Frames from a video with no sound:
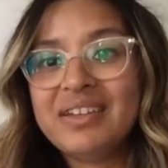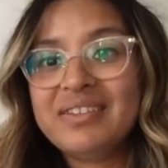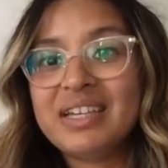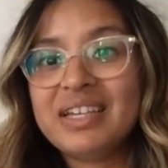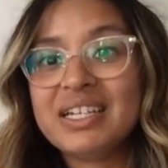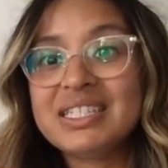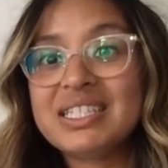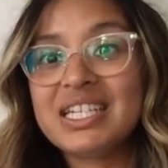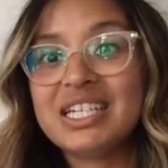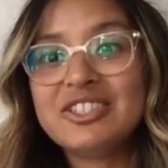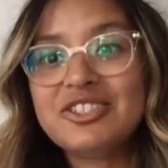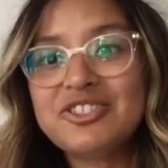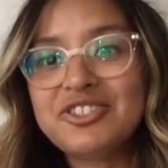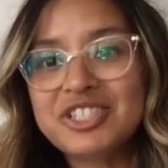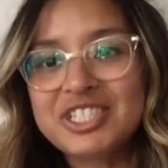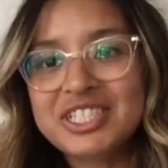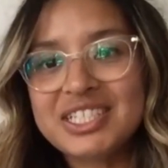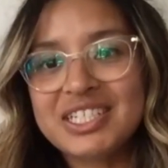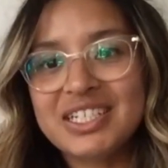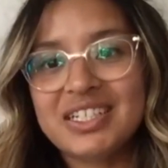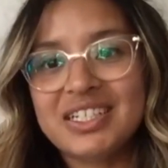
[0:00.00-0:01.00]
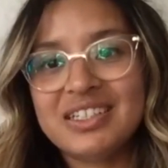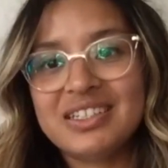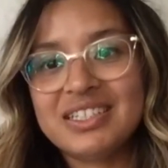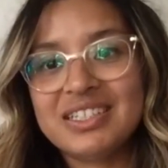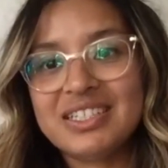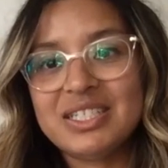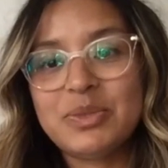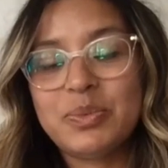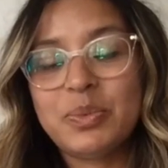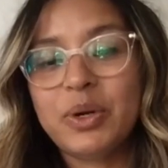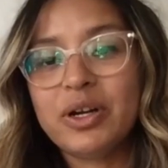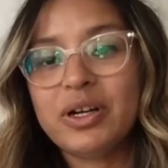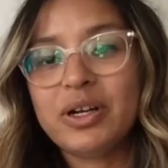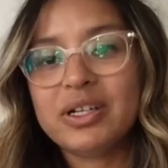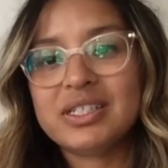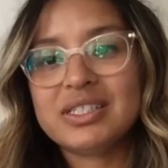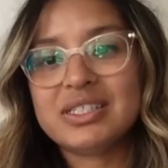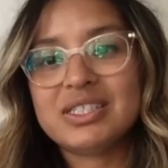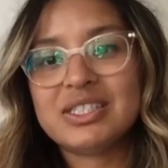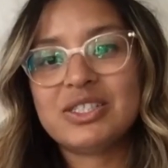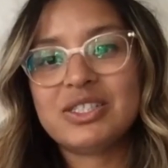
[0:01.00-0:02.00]
that's interested in this work.
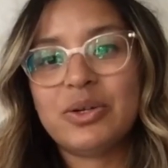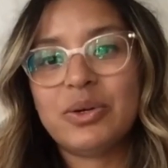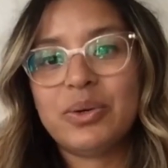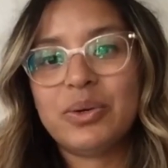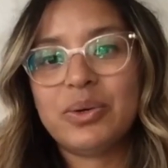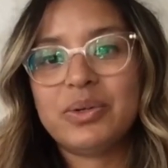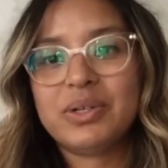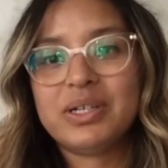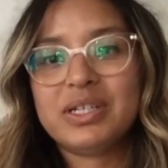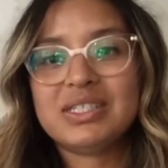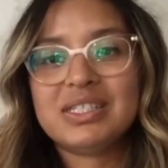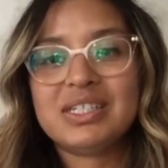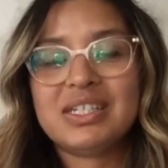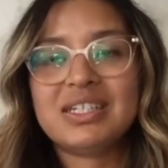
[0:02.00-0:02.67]
And so it,